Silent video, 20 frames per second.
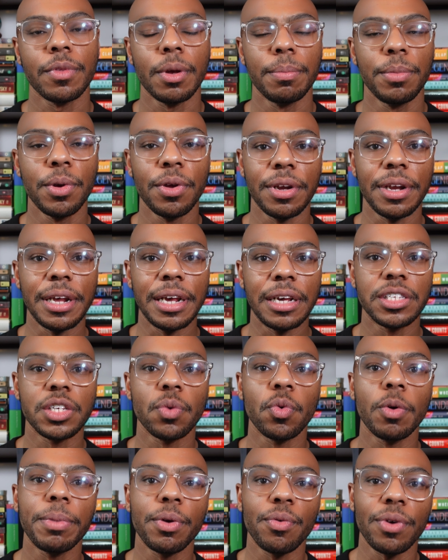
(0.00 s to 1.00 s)
community,
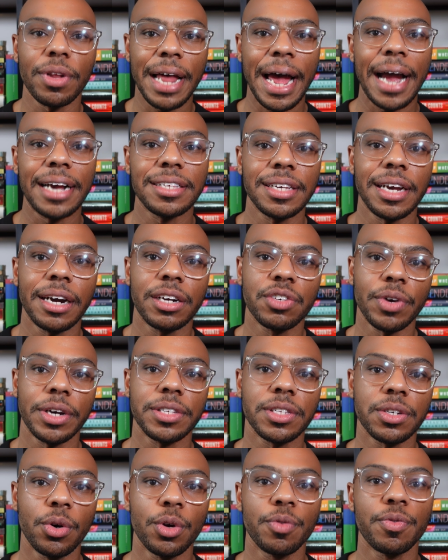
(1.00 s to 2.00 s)
so we'll be relaxing our
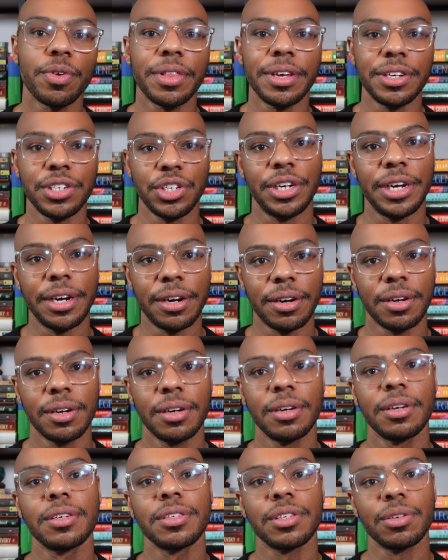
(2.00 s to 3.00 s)
dress code for this year.
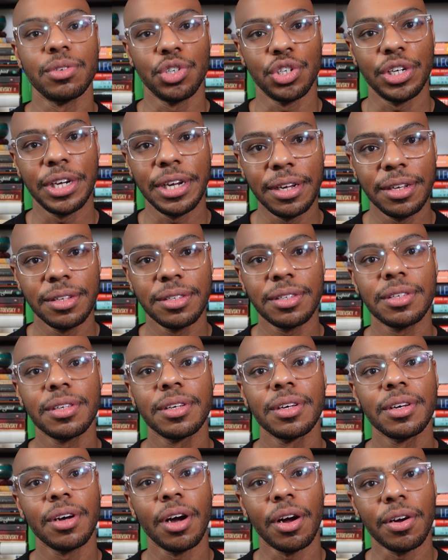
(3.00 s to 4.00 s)
So jeans
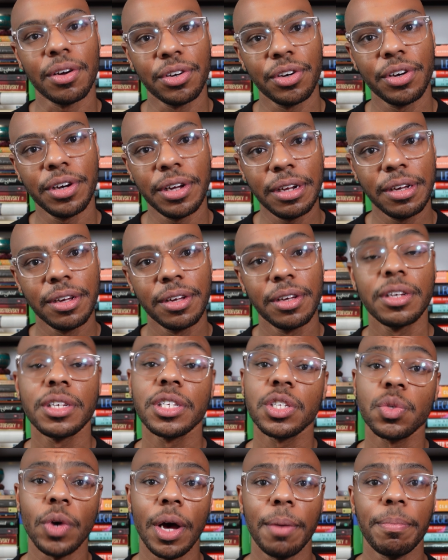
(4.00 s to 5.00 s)
are good,
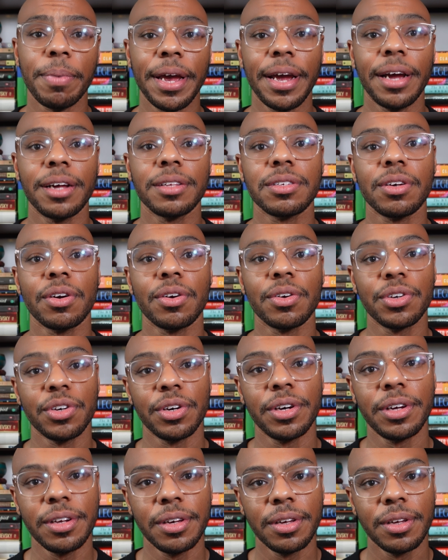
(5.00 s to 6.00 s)
sweatpants are
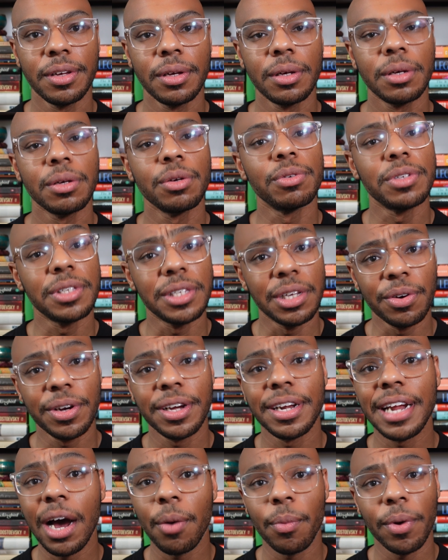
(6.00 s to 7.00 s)
good, You still
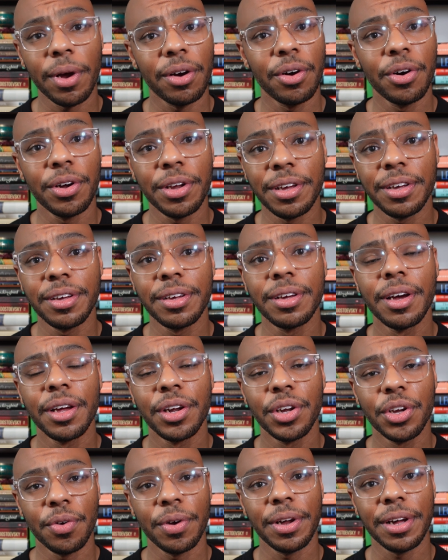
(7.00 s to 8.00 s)
cannot wear a hoodie
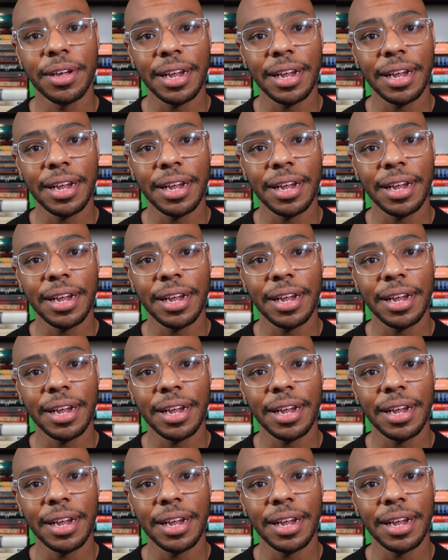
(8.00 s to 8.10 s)
during